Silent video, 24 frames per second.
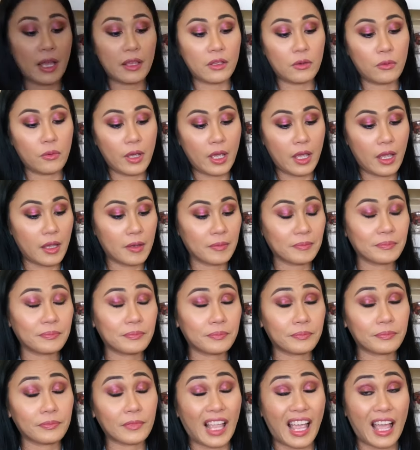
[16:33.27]
the way,
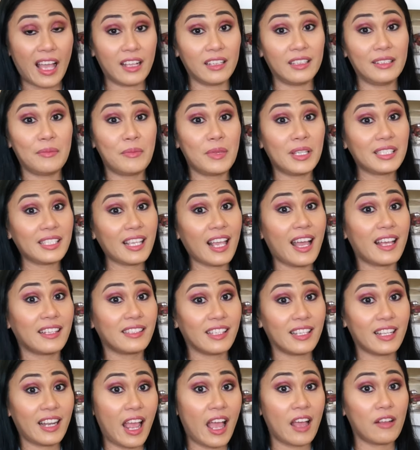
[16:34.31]
Elemis has
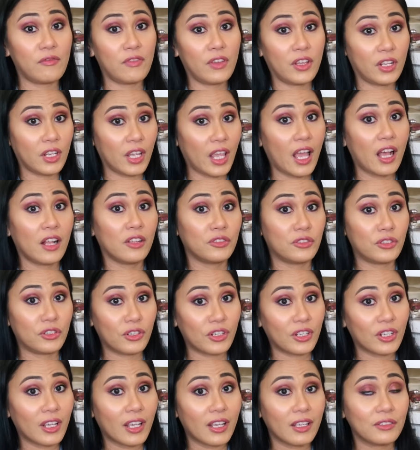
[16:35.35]
an advent calendar
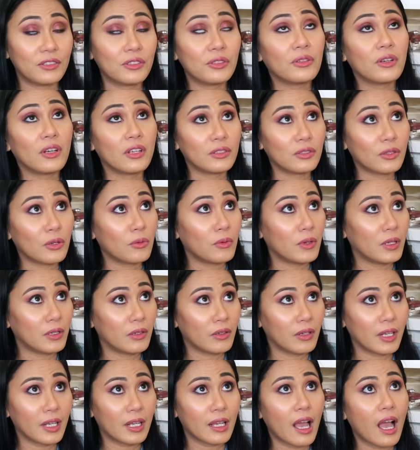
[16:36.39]
in case you guys are
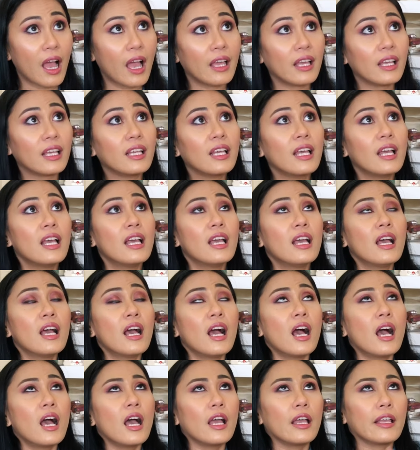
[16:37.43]
wondering. I
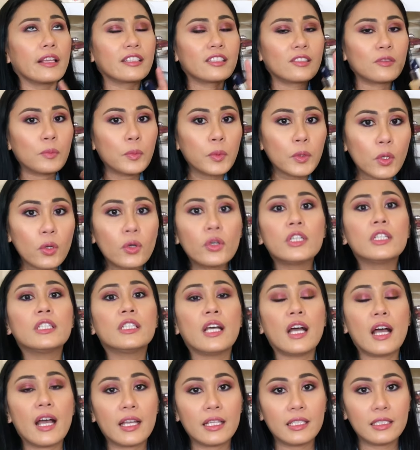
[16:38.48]
explored
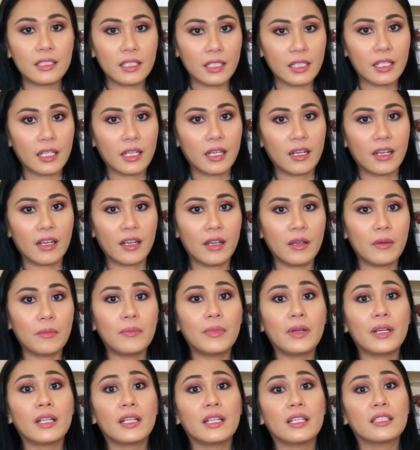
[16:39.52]
the idea,
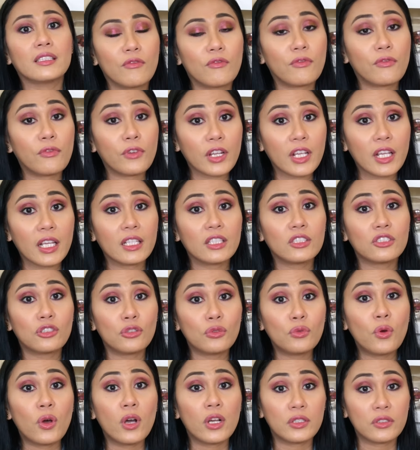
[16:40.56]
but it's freaking
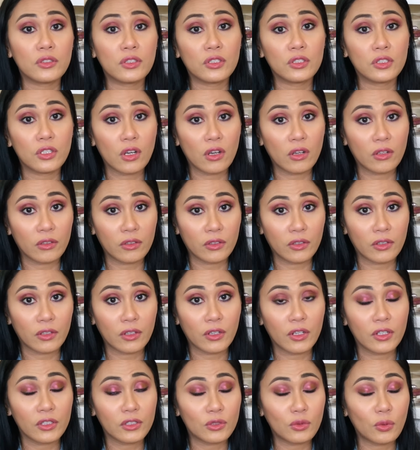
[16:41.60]
$200
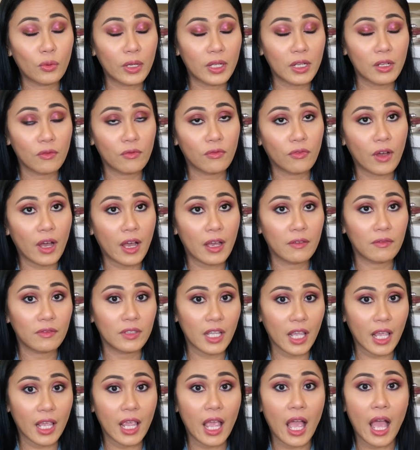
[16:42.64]
25
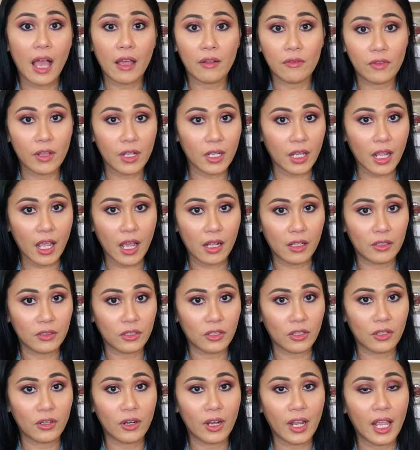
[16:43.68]
day advent
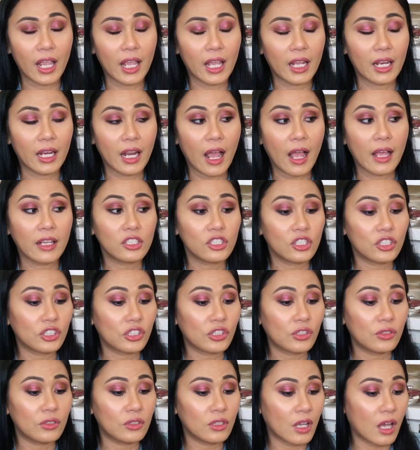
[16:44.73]
calendar and I just
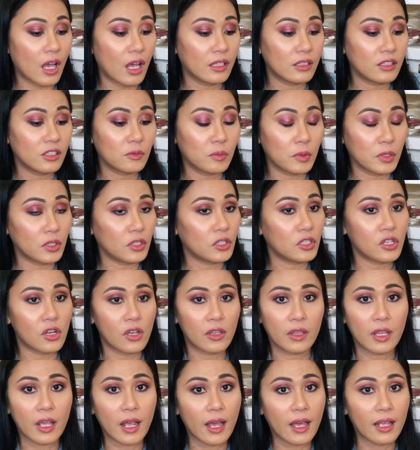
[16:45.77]
could not splurge
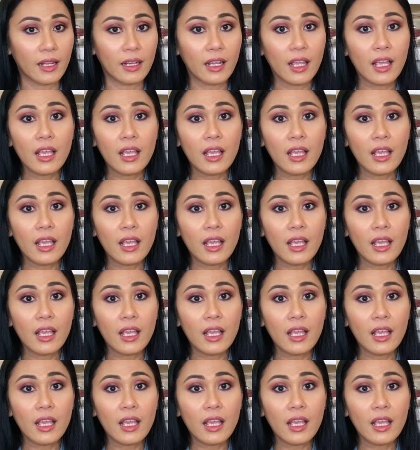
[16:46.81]
on that.